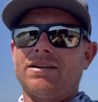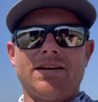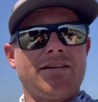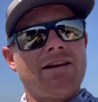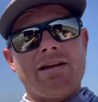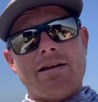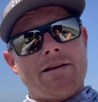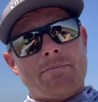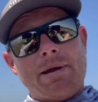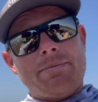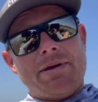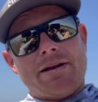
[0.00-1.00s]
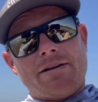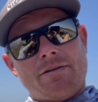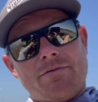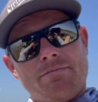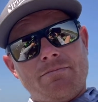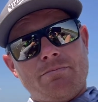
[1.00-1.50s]
And maybe I
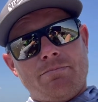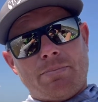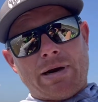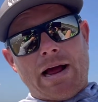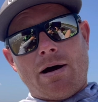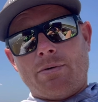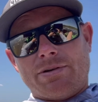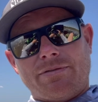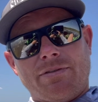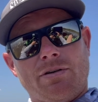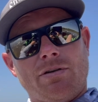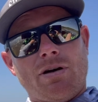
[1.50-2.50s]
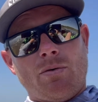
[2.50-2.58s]
don't, but I always feel